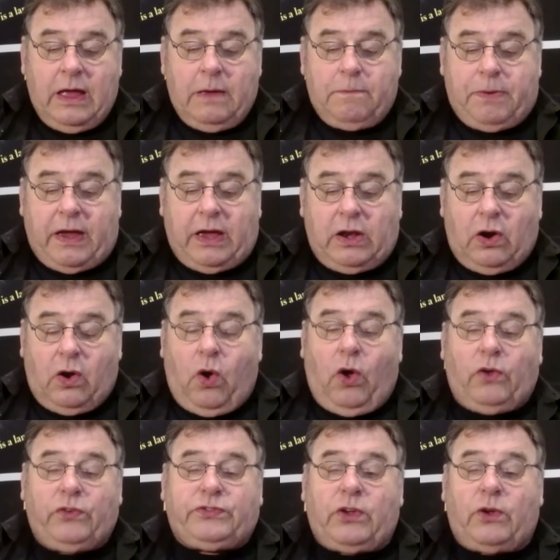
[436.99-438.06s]
Peter
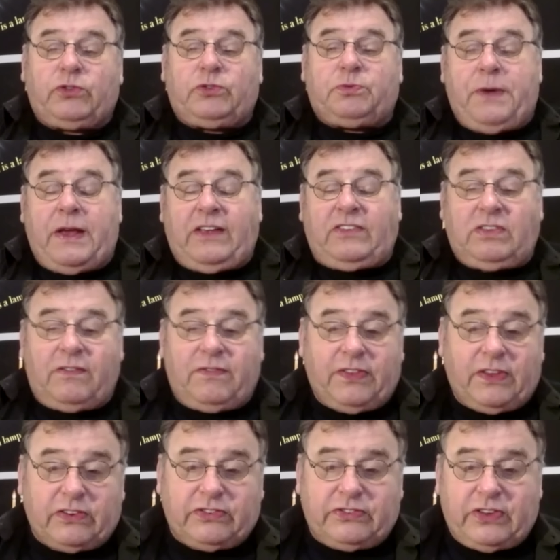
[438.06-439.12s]
also speaks of
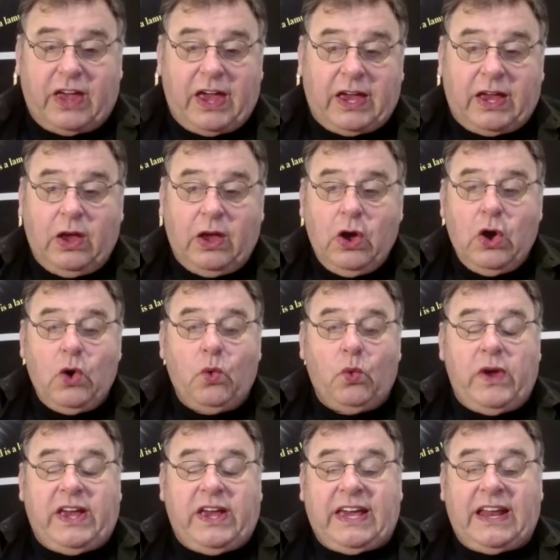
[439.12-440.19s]
this, saying,
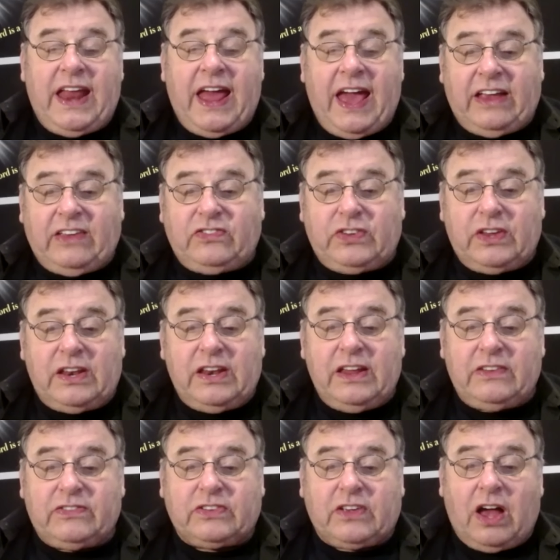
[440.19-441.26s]
We can hasten
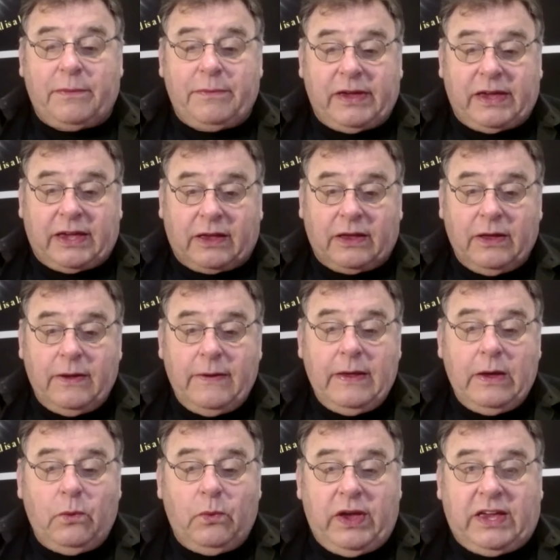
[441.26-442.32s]
his coming
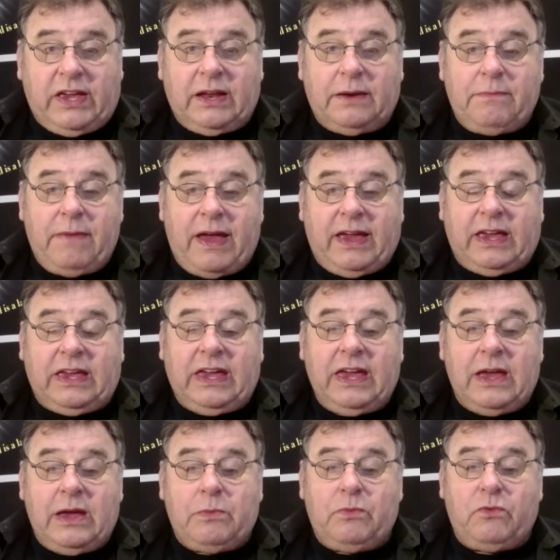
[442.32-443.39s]
we can make
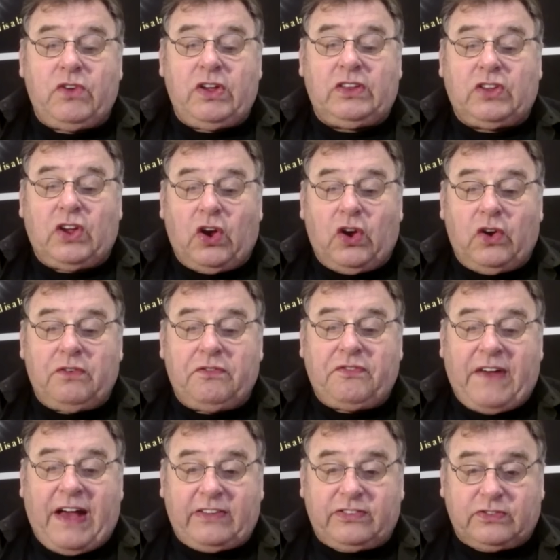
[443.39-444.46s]
him return
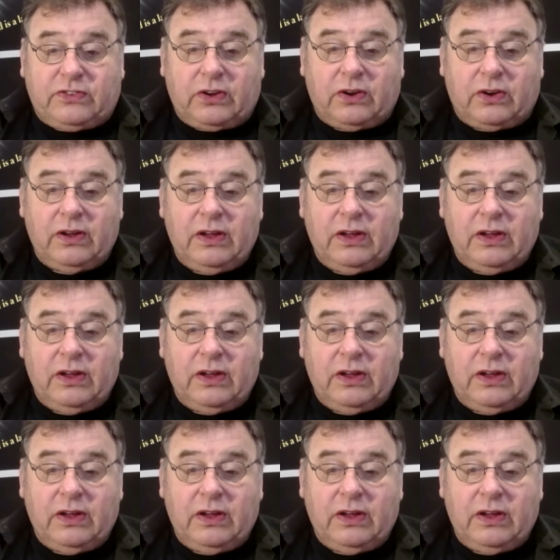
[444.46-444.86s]
faster.